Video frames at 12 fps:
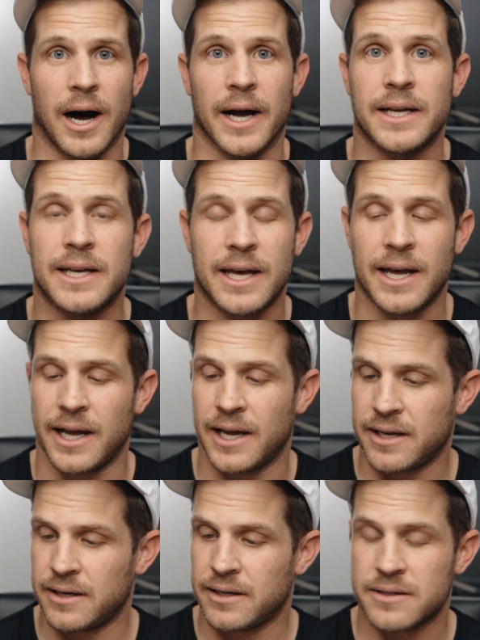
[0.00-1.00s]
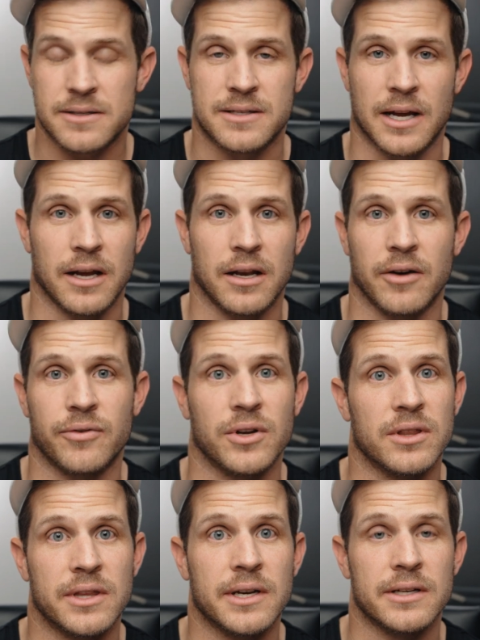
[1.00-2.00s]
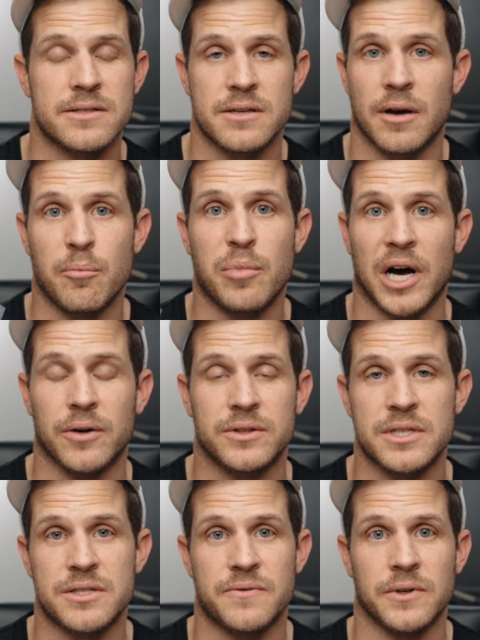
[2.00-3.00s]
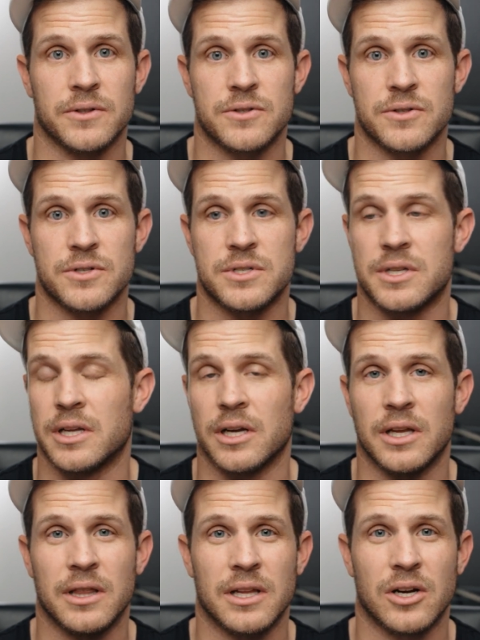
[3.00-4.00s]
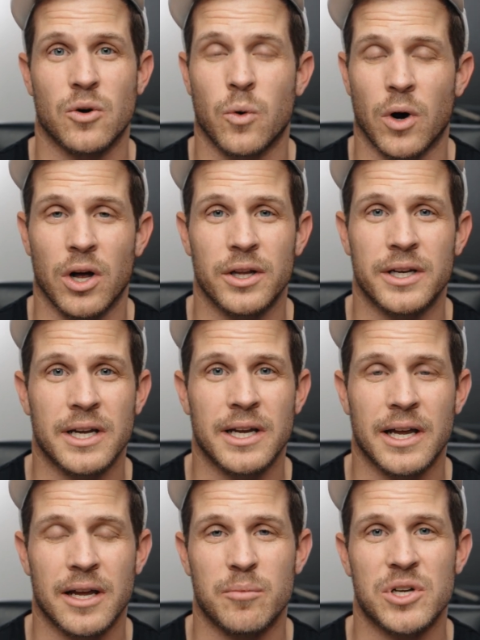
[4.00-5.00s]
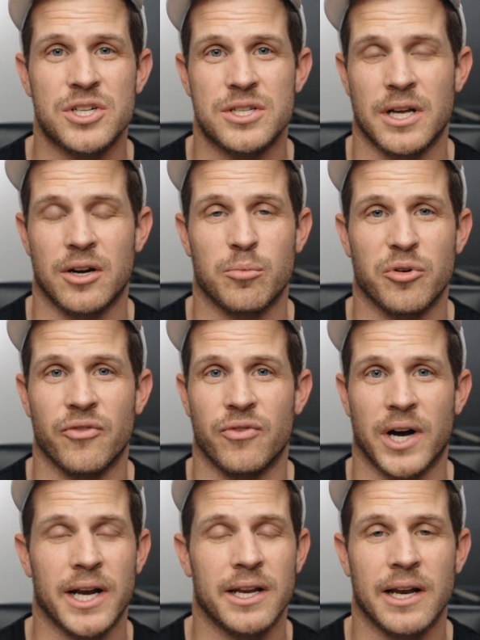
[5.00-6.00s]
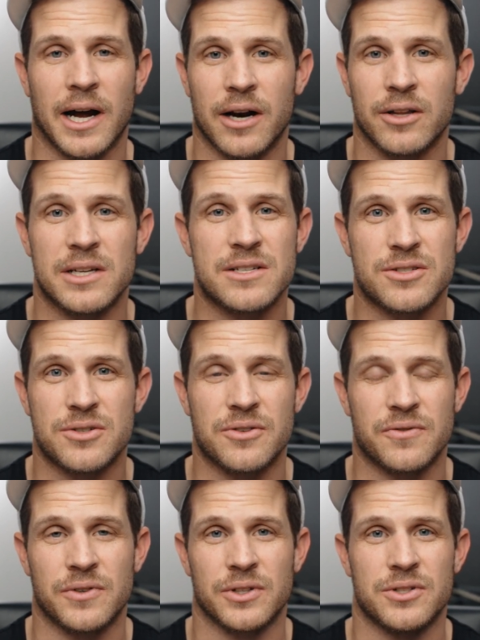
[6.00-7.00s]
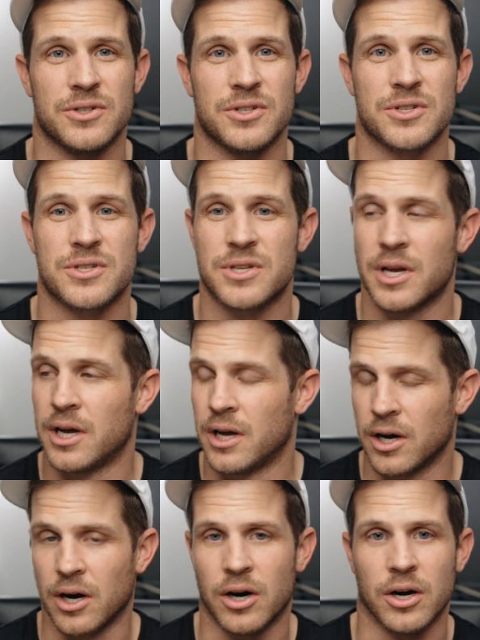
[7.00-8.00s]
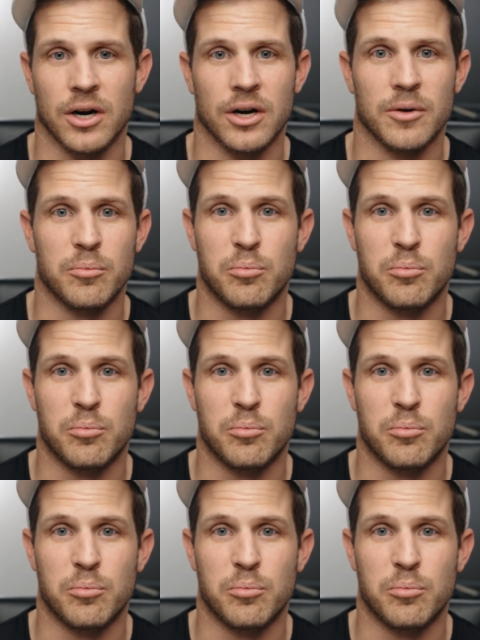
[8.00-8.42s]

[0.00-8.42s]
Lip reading: I can't say enough good things about these filters. The quality image that are provided out of these two filters are